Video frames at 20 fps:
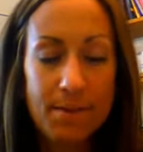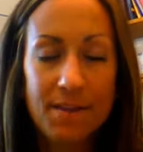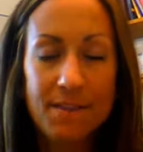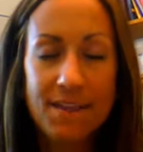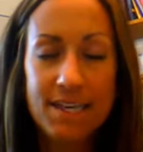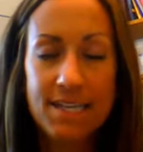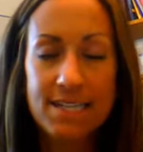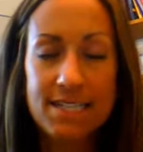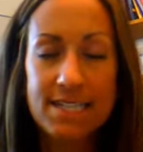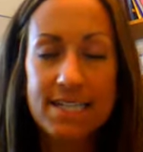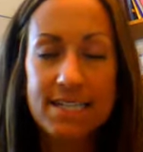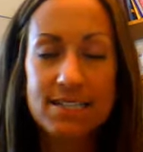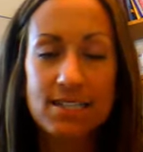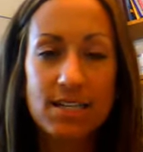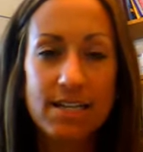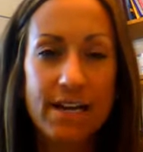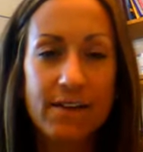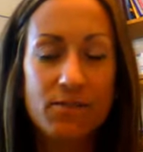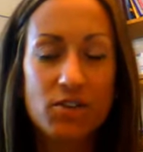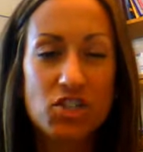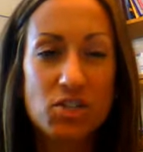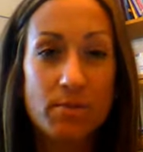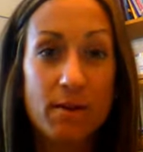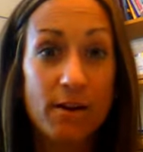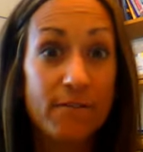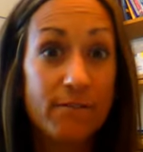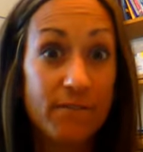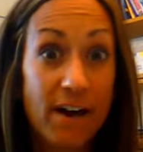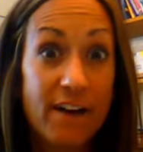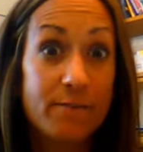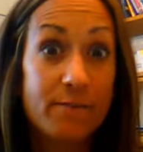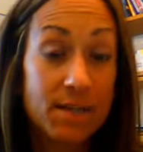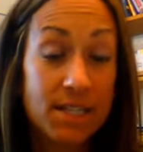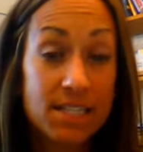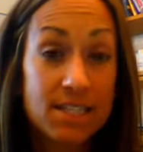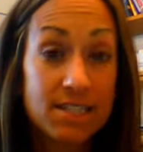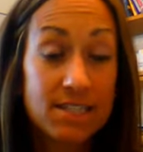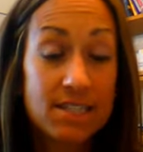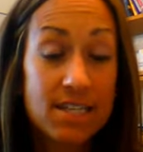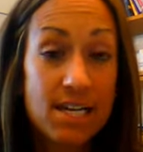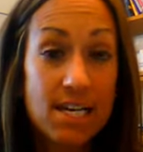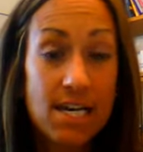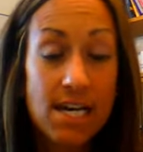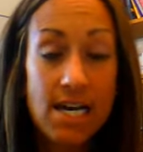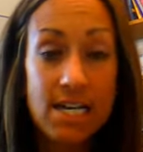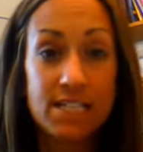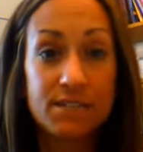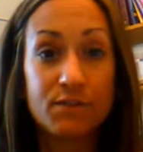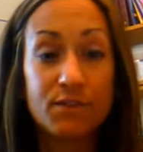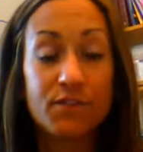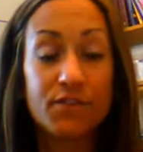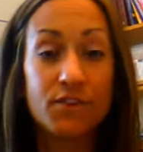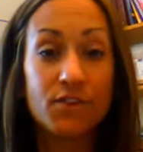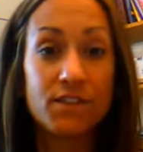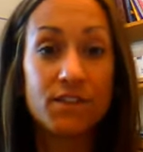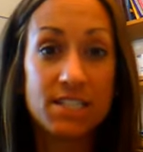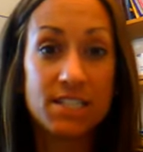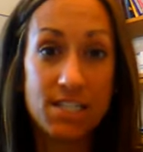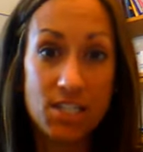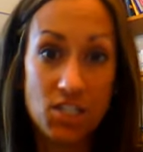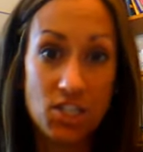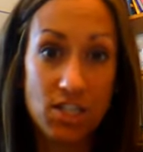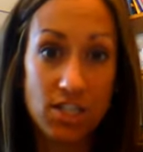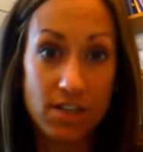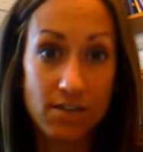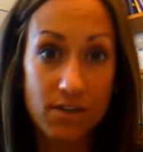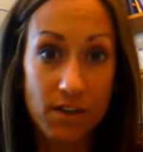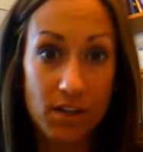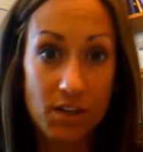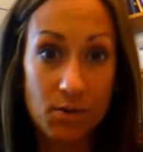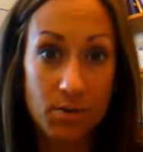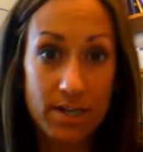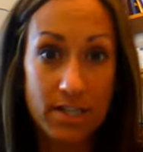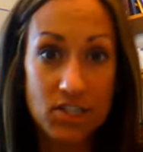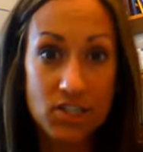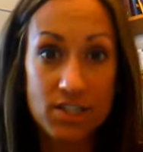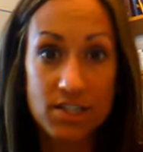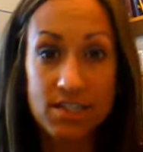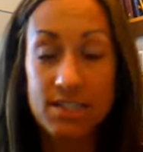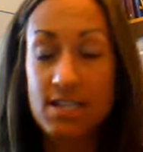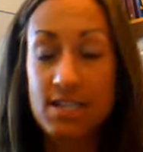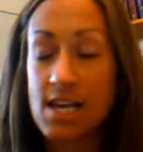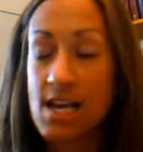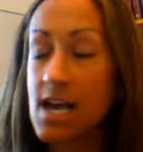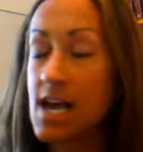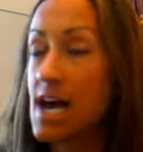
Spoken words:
I think it takes on average about 5 minutes to fulfill the teaching evaluations.